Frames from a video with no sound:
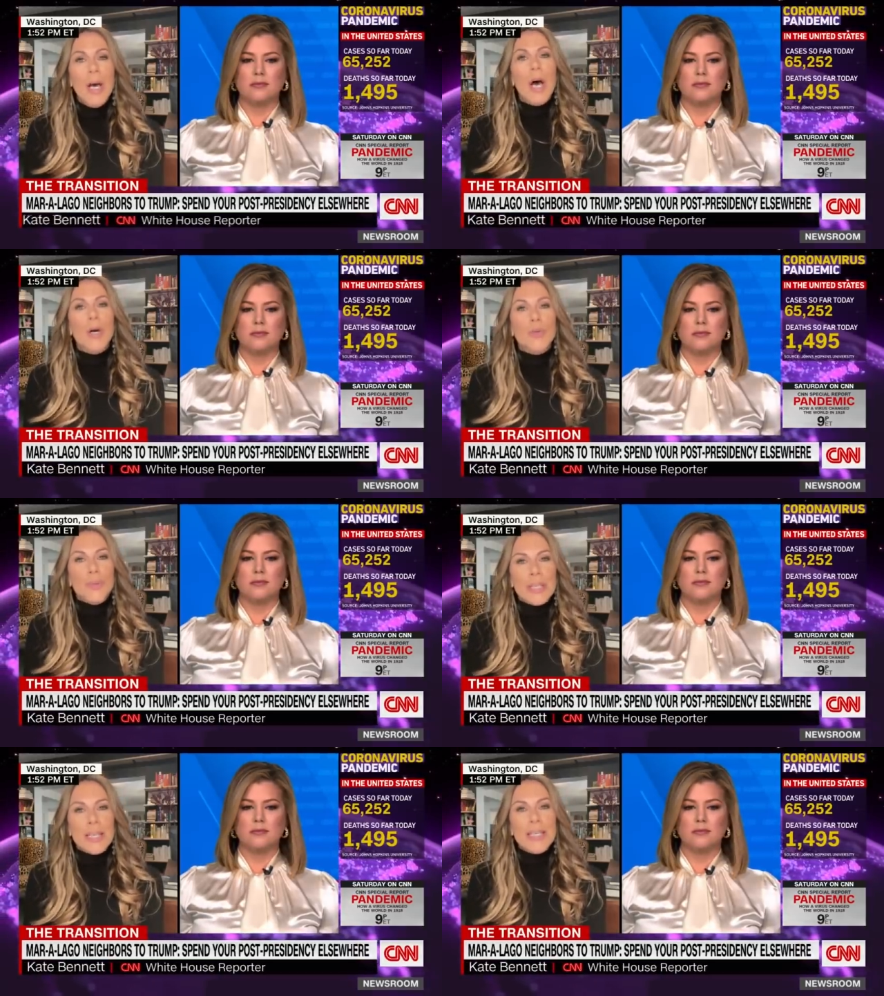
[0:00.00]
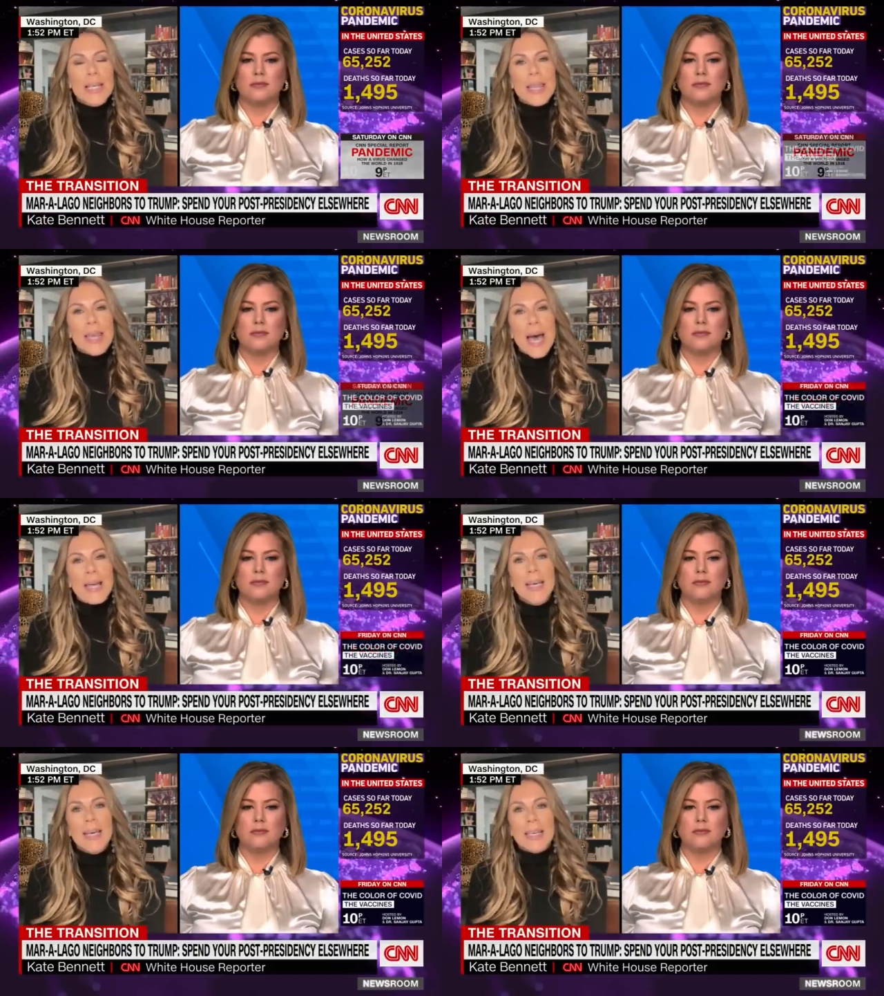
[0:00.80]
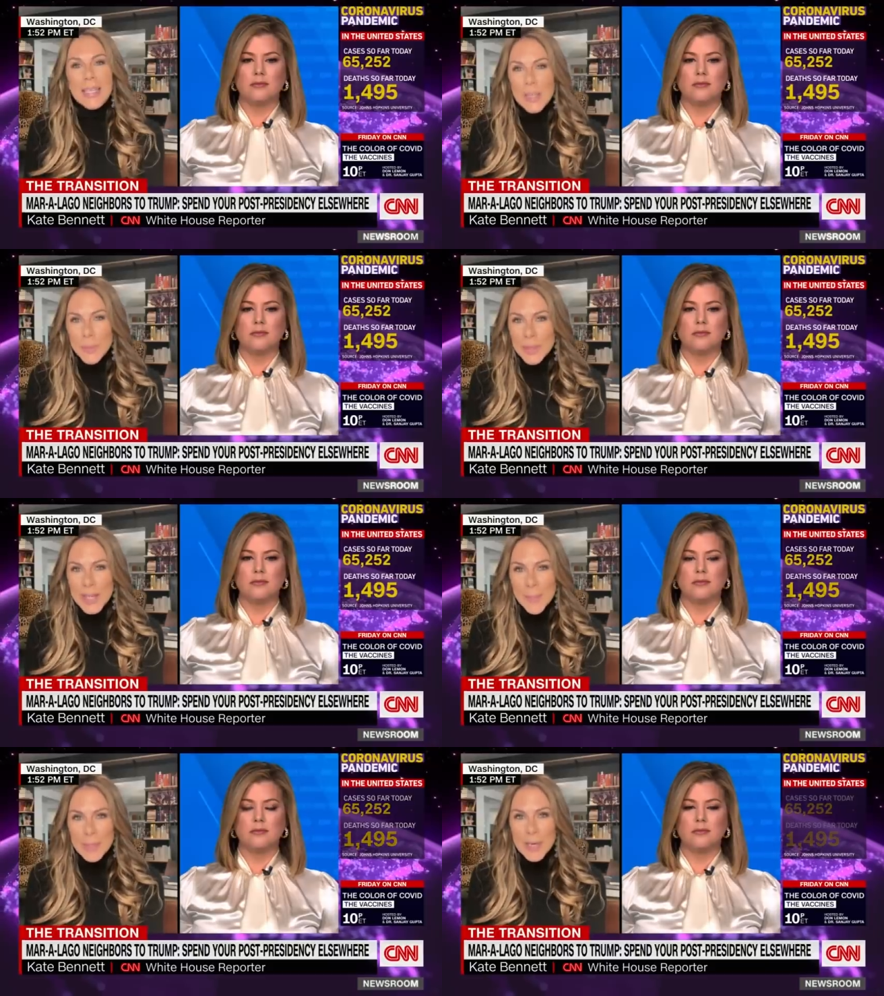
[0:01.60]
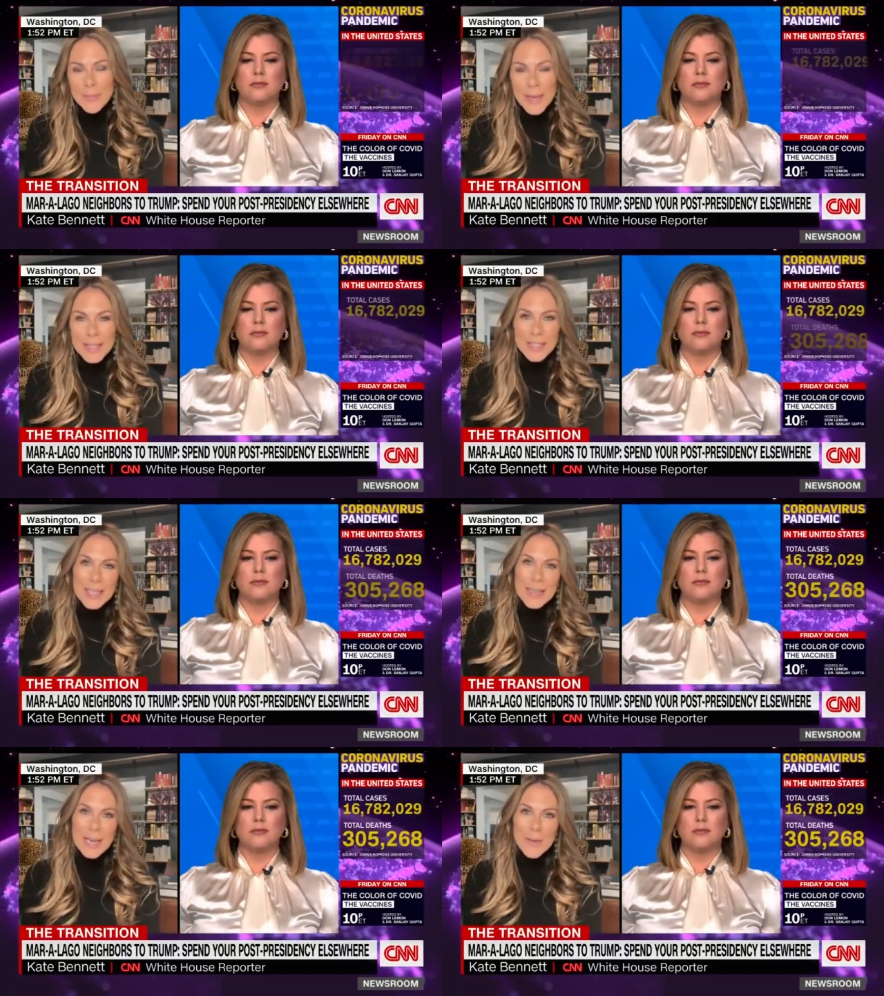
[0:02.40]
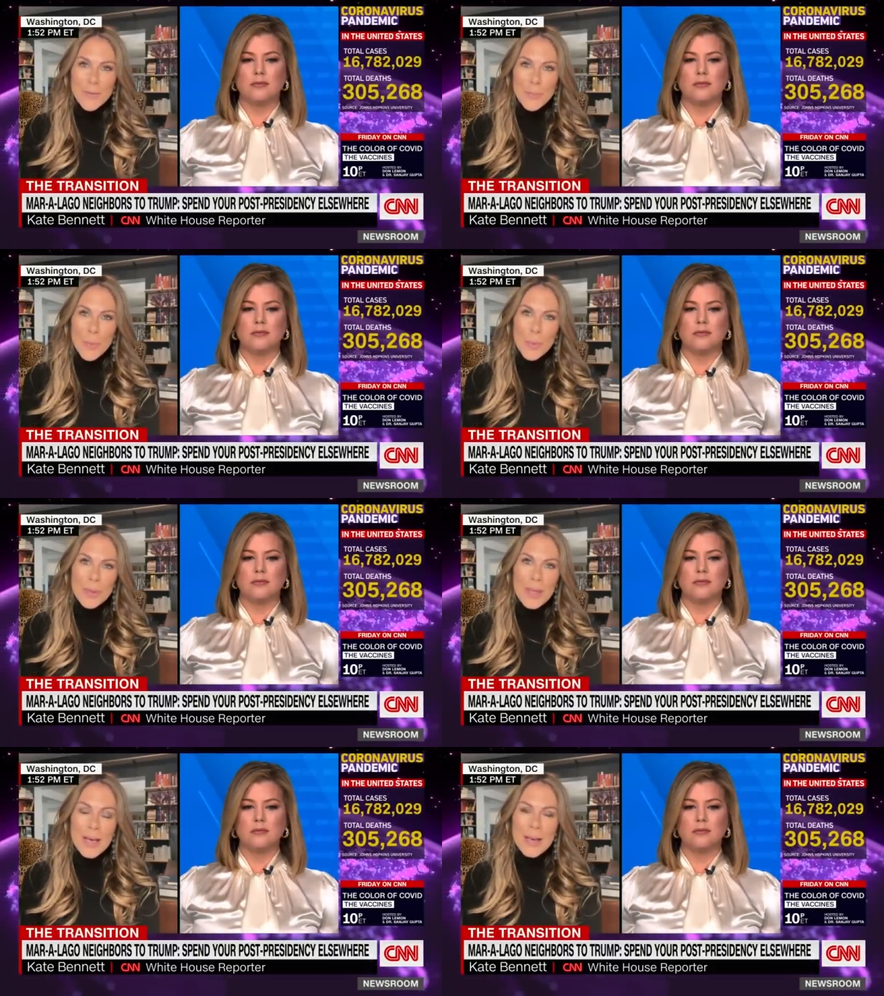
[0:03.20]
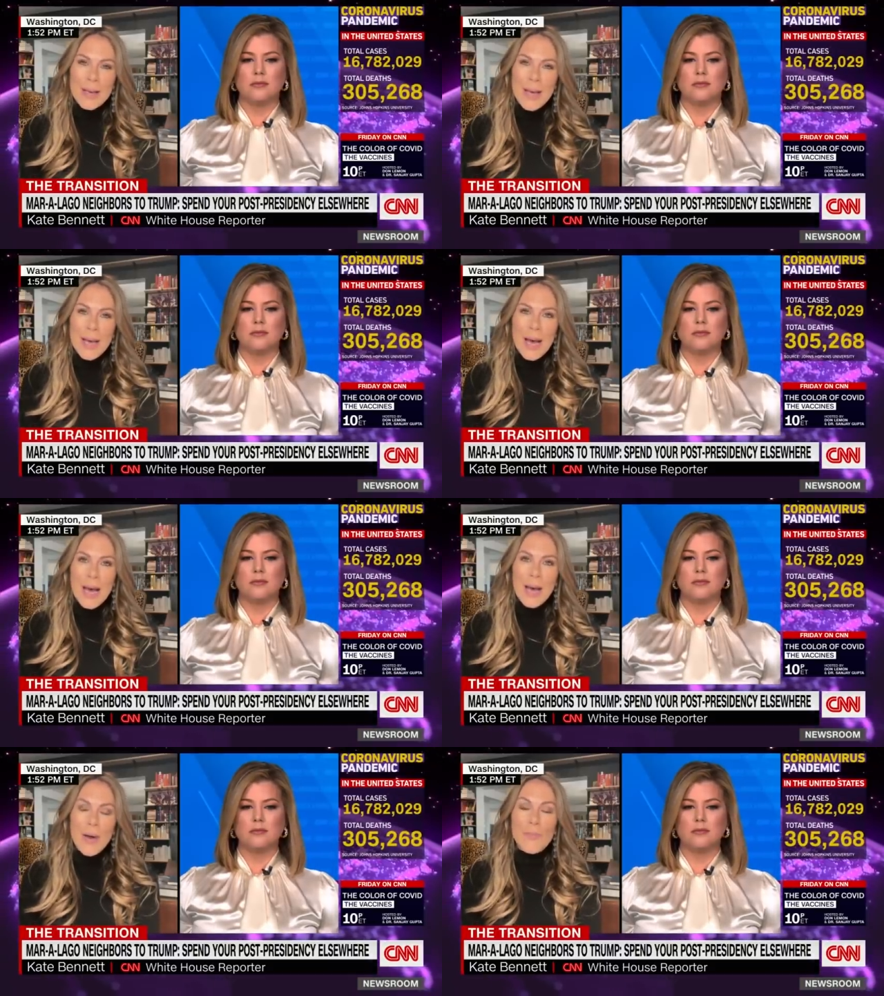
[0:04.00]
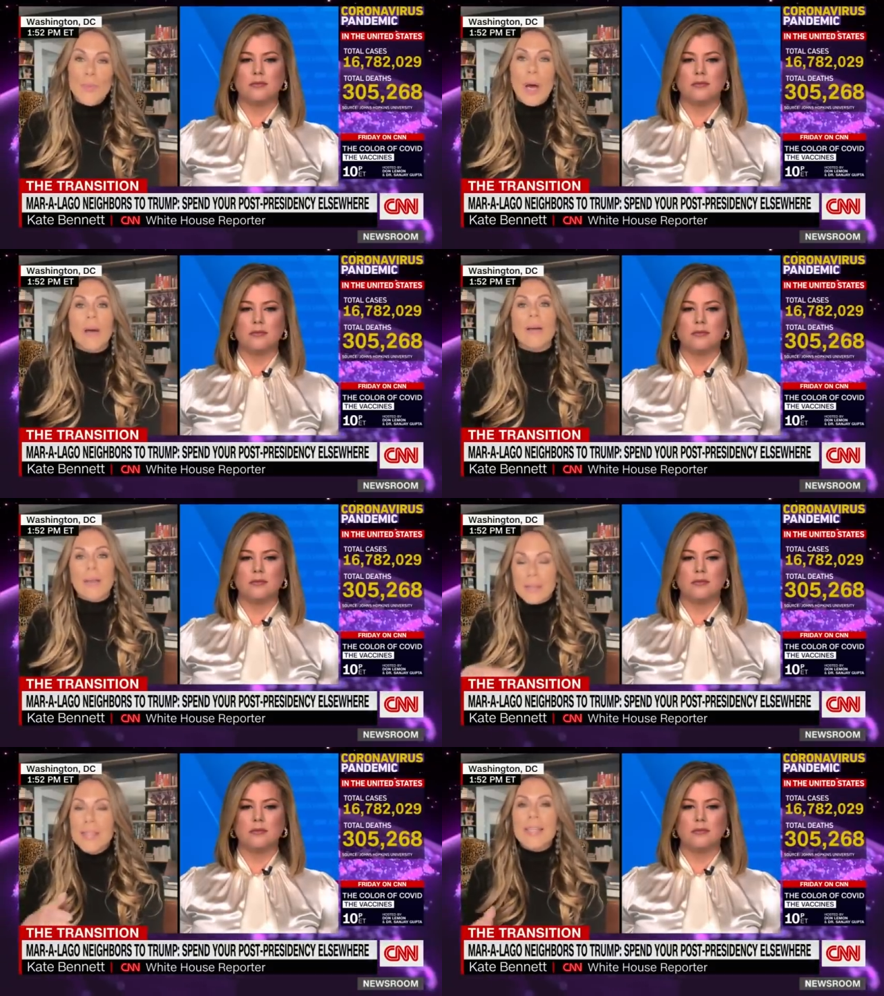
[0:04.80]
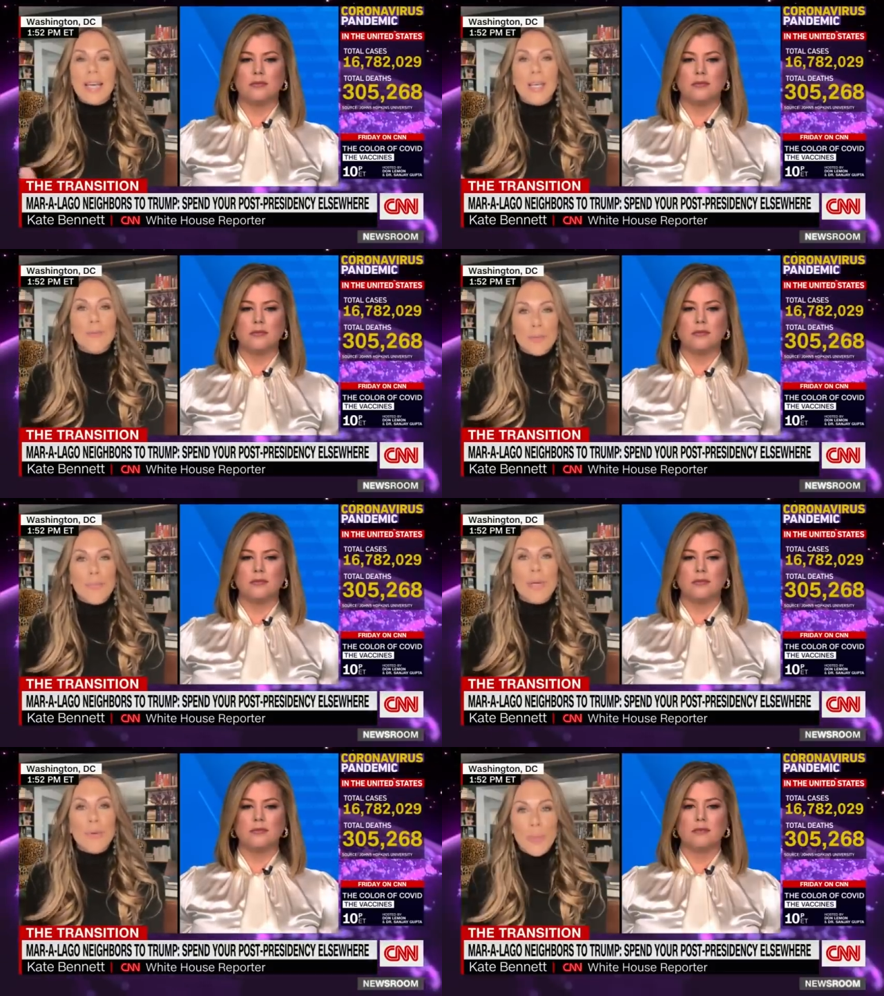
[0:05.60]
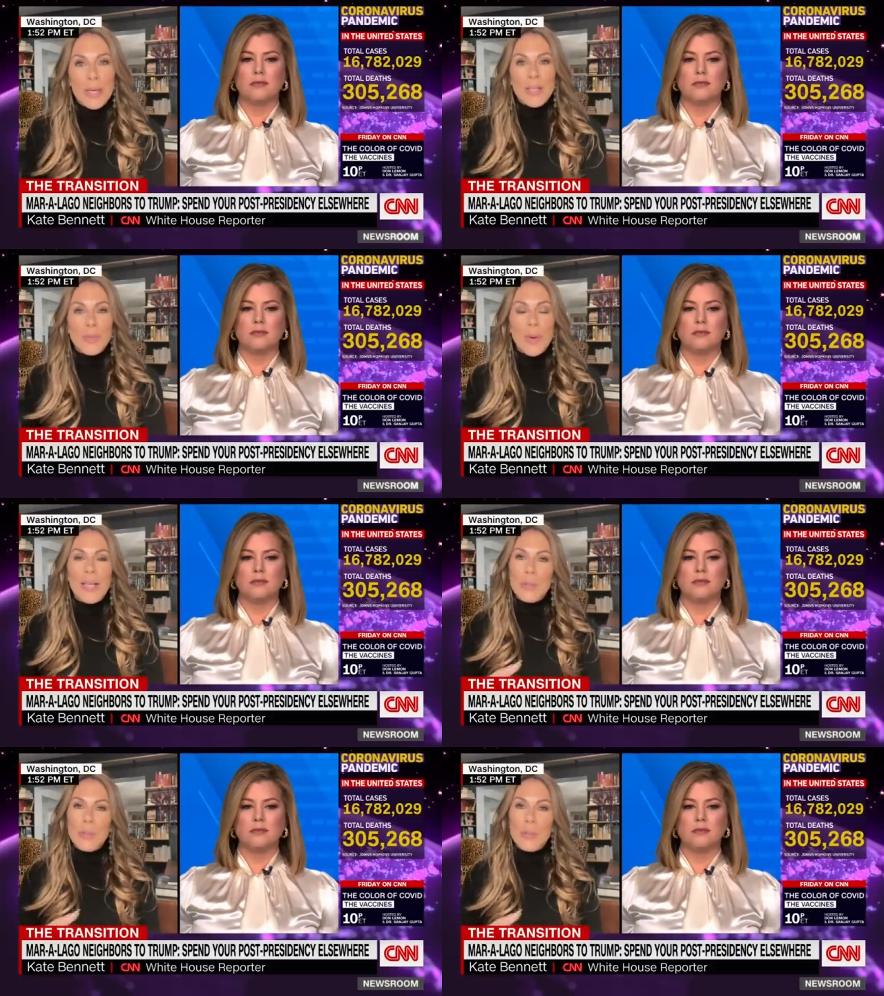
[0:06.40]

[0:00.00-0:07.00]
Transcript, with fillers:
Speaker 1: agreed that he would not be a resident there for more than uh, a consecutive three weeks, right?